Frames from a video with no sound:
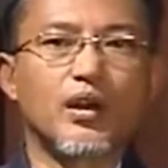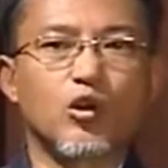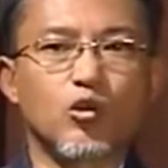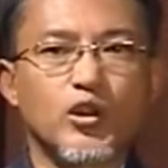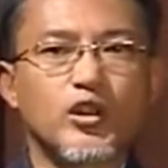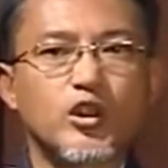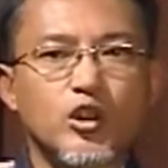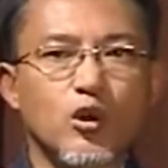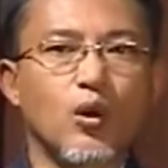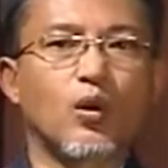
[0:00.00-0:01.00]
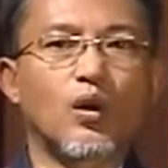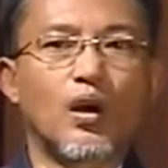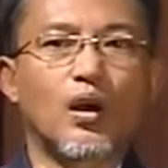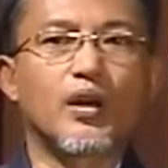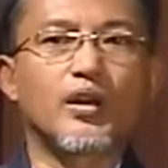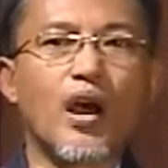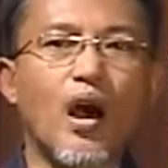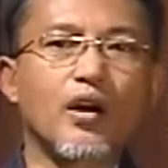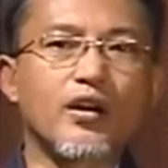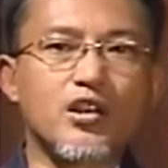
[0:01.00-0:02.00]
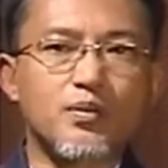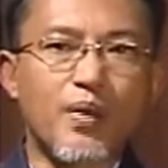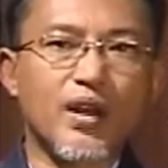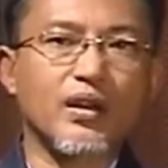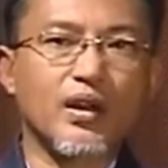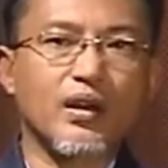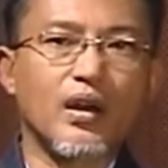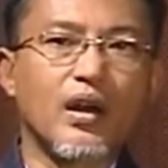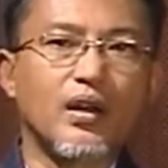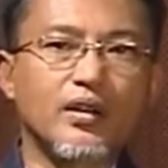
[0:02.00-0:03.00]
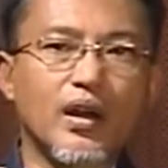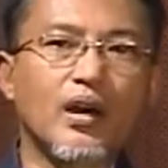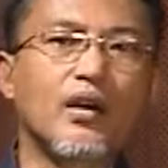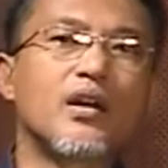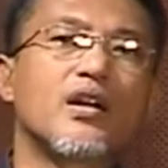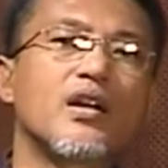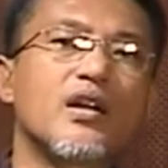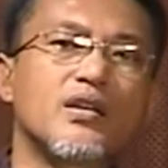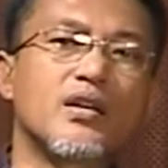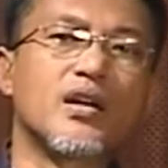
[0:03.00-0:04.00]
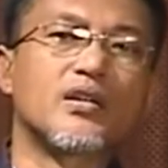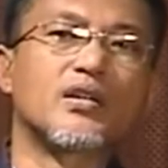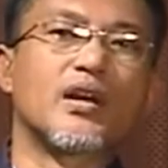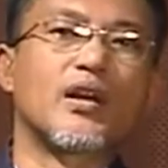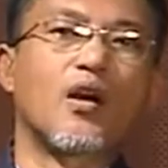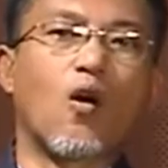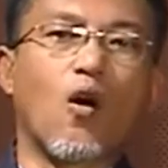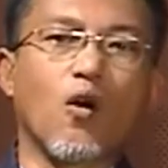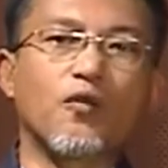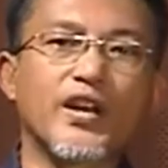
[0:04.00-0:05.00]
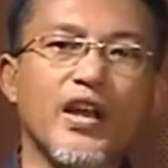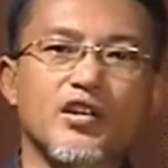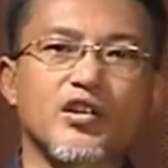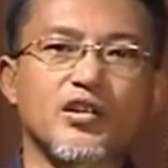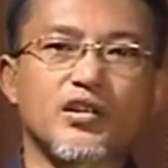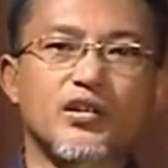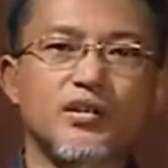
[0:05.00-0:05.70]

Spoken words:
to ensure they are respecting their international obligations.